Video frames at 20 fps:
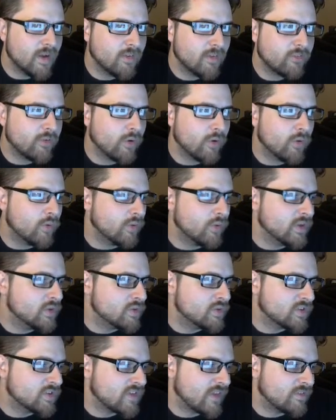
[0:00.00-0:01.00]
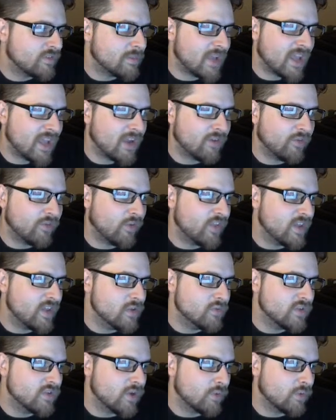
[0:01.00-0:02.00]
So you just have to be careful
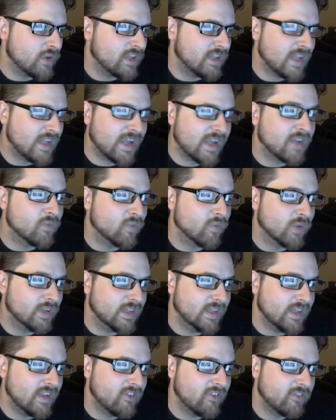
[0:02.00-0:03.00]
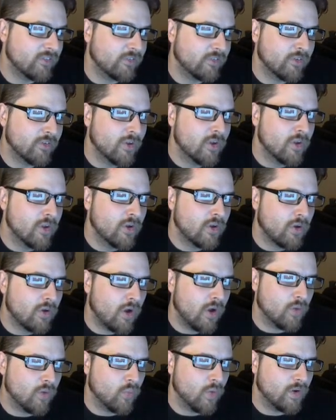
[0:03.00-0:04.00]
that you don't click and release
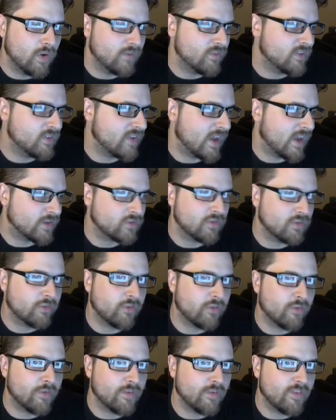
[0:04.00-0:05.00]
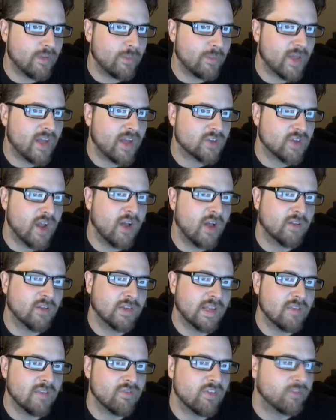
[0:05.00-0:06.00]
on one of the textures. So for example, actually, I'll
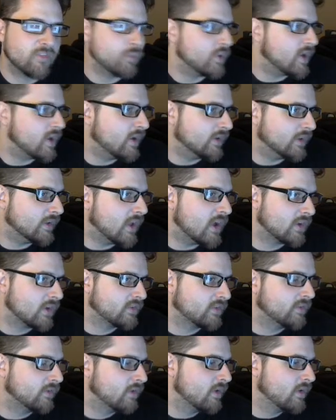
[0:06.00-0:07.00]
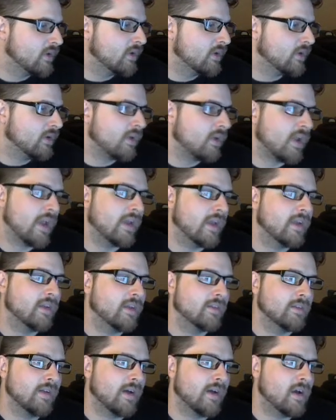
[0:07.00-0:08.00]
leave this one unlocked.
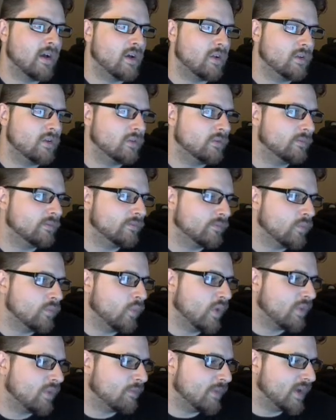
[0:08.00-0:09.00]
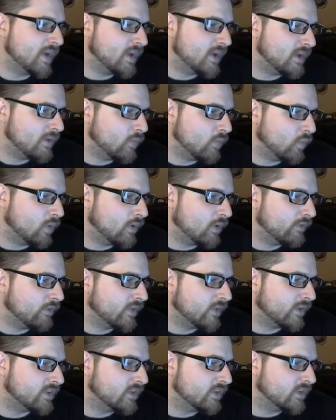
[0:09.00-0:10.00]
And I'll, with my wall
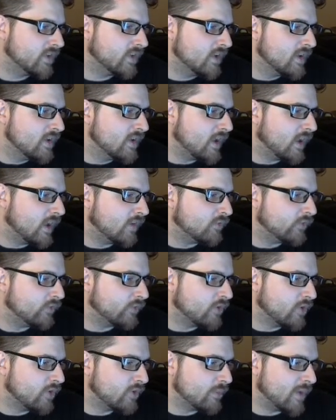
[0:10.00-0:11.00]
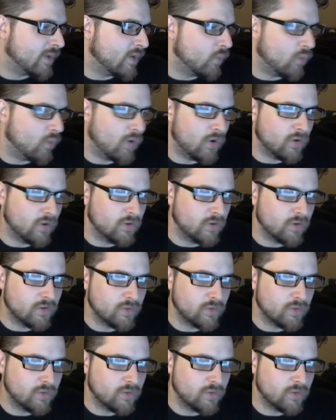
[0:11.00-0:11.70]
selected, I'll just go to my wall